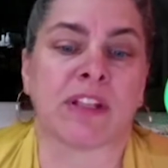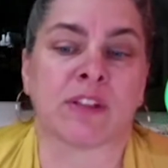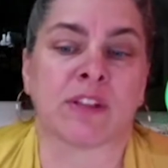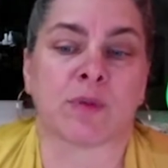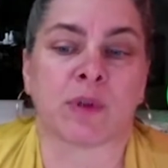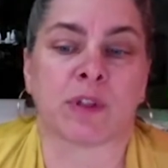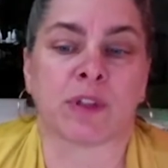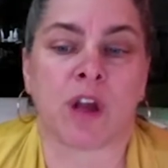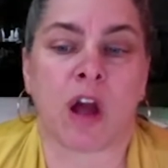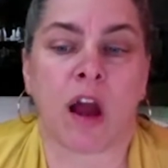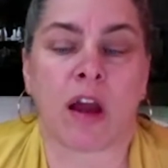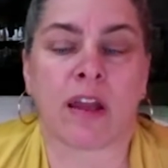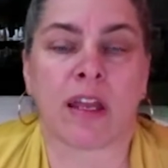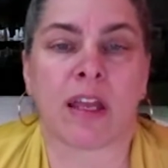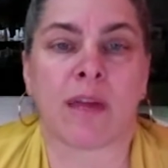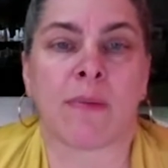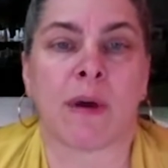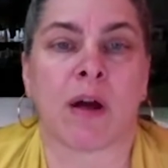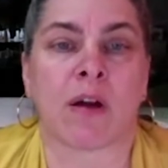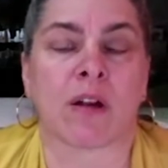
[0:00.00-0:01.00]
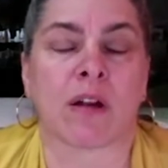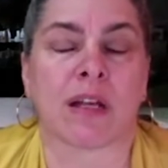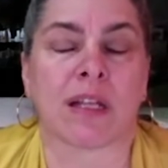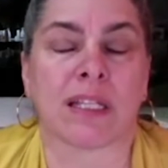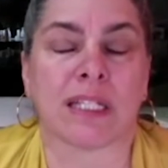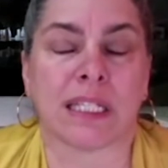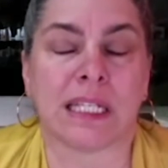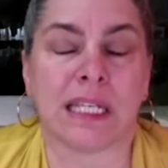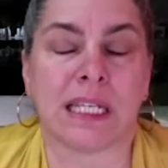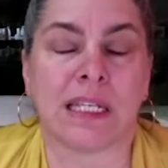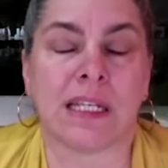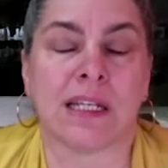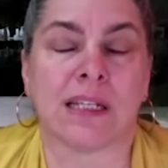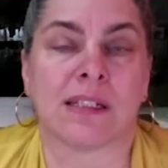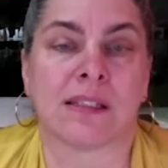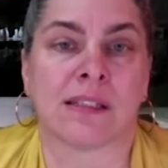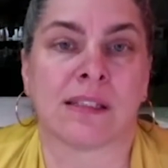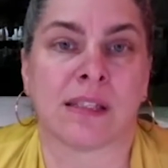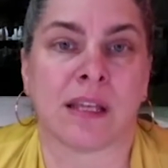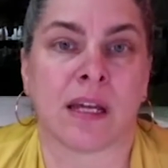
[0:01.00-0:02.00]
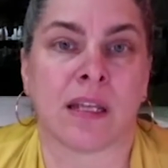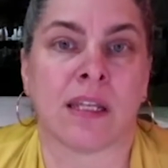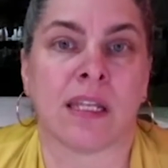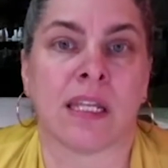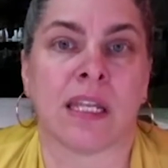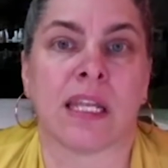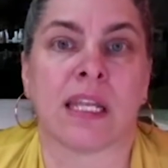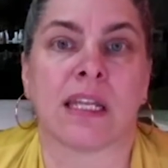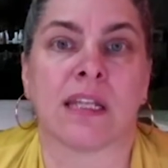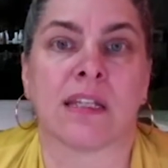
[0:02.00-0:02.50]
So we're talking about clean sun